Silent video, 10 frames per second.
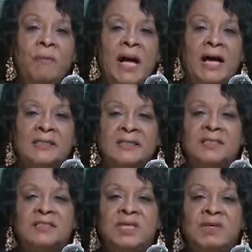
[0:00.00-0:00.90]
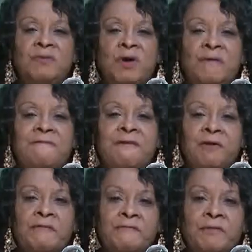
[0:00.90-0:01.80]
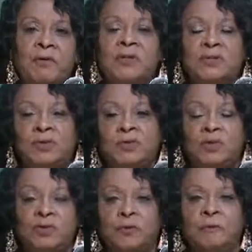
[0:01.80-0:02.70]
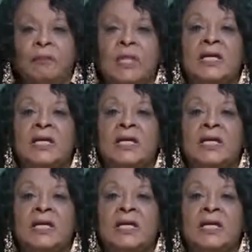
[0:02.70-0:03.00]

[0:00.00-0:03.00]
Box 04422,